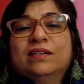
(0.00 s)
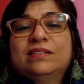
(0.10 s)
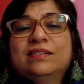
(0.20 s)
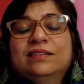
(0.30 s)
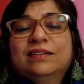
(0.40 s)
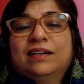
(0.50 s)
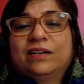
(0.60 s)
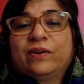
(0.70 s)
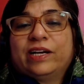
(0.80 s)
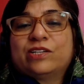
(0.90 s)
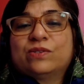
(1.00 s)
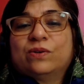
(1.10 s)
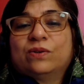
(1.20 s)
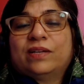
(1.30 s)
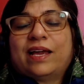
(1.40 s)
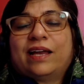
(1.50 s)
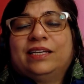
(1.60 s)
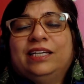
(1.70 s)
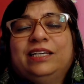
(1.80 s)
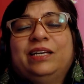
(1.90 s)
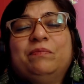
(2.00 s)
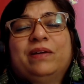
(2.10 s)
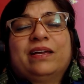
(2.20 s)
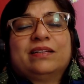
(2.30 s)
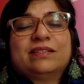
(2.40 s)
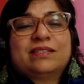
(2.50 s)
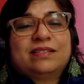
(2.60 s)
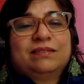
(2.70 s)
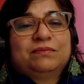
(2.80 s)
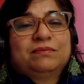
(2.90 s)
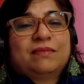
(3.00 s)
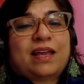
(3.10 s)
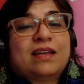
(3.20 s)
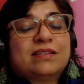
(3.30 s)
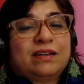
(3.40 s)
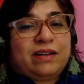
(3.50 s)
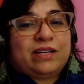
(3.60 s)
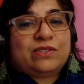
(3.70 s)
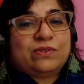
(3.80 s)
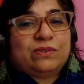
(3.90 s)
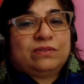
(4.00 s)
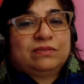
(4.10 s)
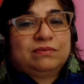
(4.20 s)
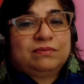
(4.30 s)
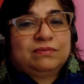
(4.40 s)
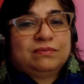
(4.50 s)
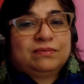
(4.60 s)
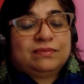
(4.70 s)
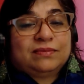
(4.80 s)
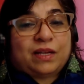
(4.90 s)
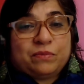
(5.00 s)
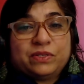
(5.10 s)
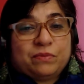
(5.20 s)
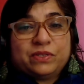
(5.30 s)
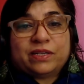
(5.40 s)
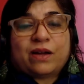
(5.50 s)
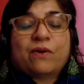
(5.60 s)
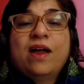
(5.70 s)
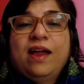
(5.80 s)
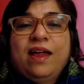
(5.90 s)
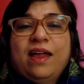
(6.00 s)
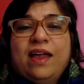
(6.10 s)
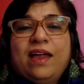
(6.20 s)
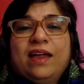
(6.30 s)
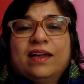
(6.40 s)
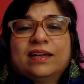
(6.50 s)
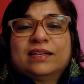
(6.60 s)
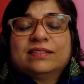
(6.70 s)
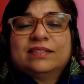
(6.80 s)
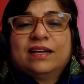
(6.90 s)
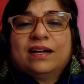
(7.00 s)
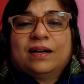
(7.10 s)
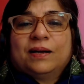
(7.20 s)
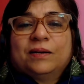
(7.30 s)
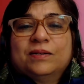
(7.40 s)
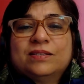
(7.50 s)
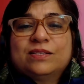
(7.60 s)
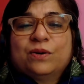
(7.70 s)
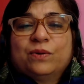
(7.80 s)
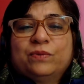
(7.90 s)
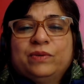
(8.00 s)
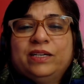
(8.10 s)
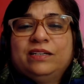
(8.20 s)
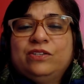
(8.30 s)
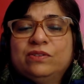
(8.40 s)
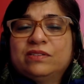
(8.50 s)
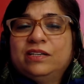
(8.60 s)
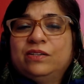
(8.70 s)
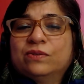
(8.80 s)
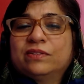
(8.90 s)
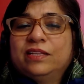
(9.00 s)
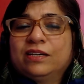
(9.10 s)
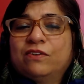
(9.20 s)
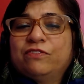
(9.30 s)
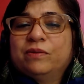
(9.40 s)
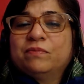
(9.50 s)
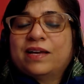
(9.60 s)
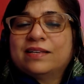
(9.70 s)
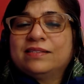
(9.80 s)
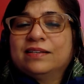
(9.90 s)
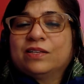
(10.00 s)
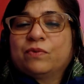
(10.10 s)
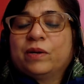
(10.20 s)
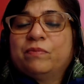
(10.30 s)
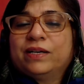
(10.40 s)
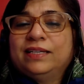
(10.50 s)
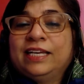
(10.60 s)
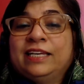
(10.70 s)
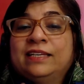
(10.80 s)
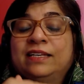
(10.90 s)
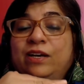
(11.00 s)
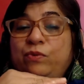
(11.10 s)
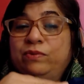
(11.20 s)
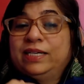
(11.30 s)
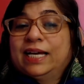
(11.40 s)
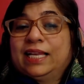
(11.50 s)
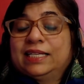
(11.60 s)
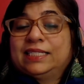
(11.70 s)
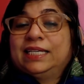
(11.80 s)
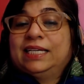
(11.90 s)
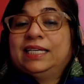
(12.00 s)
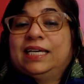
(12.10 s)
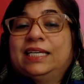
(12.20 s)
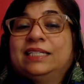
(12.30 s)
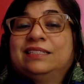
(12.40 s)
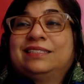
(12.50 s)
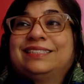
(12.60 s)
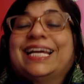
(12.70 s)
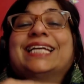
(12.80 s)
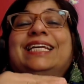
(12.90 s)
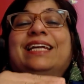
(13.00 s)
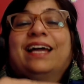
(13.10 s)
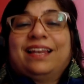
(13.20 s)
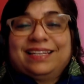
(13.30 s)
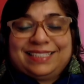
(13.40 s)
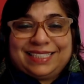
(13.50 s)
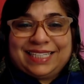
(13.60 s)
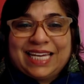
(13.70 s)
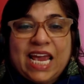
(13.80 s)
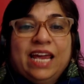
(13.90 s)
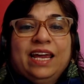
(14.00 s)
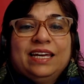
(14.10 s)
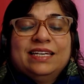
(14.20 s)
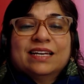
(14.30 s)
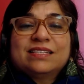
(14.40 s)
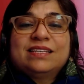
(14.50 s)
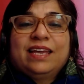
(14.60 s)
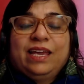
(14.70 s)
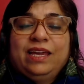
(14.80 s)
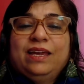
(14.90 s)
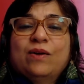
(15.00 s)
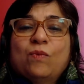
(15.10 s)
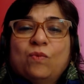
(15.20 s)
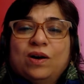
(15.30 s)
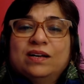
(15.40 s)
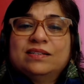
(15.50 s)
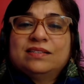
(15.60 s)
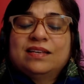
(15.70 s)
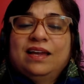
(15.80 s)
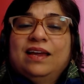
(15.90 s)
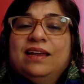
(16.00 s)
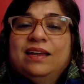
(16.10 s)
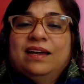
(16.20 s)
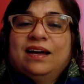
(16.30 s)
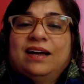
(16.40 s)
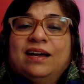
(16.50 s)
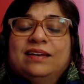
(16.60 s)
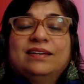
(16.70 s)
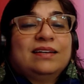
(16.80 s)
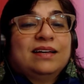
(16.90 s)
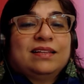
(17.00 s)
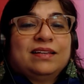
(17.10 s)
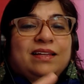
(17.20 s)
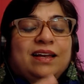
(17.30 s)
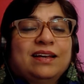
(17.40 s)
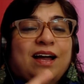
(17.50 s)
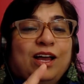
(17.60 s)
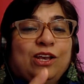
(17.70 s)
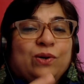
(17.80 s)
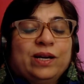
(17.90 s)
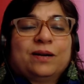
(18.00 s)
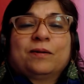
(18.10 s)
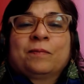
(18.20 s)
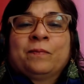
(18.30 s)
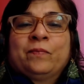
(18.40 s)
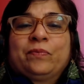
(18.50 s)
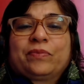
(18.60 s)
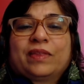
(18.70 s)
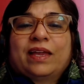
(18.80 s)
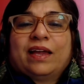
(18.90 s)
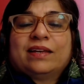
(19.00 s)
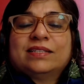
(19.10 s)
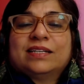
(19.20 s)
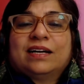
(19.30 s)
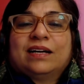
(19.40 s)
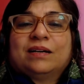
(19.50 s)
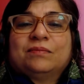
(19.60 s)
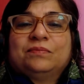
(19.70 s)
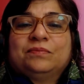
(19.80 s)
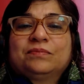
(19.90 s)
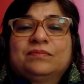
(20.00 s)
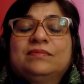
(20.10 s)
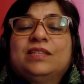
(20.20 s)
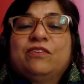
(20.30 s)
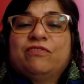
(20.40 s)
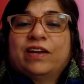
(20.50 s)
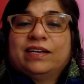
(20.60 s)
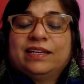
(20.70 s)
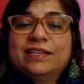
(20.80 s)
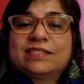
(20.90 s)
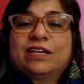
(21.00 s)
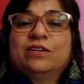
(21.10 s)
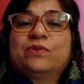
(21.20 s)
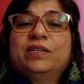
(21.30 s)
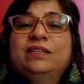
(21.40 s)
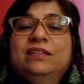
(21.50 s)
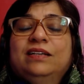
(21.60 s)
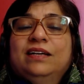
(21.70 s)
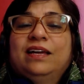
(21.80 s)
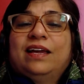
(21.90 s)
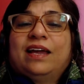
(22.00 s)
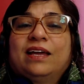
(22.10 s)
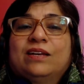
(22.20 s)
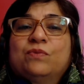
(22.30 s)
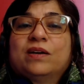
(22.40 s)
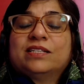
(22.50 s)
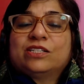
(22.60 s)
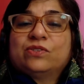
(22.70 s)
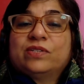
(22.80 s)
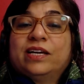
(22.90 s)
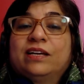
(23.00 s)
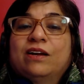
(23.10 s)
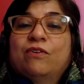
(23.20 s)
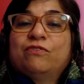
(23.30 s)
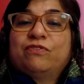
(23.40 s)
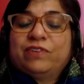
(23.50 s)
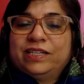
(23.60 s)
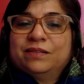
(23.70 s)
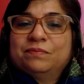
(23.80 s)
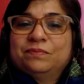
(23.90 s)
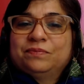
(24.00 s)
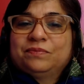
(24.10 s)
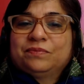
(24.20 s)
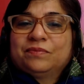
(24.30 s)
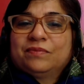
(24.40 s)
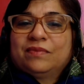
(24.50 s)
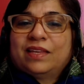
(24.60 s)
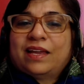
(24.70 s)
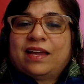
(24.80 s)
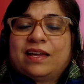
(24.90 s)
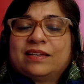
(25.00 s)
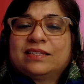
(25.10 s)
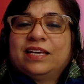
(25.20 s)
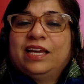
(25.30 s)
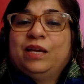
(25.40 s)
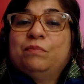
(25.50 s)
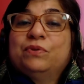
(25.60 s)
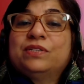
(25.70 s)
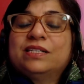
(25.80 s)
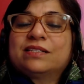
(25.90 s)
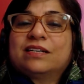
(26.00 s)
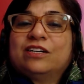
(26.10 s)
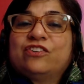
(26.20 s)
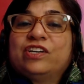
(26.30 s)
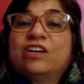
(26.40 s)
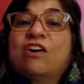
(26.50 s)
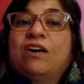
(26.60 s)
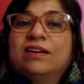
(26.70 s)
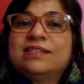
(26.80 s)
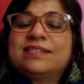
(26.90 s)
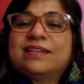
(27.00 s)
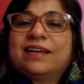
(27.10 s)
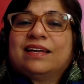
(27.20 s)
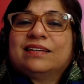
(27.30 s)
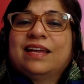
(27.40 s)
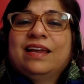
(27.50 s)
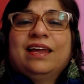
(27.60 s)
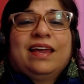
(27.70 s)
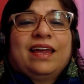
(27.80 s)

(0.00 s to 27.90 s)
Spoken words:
was a great soul, and he remains as a great soul up to now. And so we usually don't think of him as the other way, but in reality, in technicality, yes, he was none other than a lawyer, and defending his country and wanting to take freedom. And he put his country on stand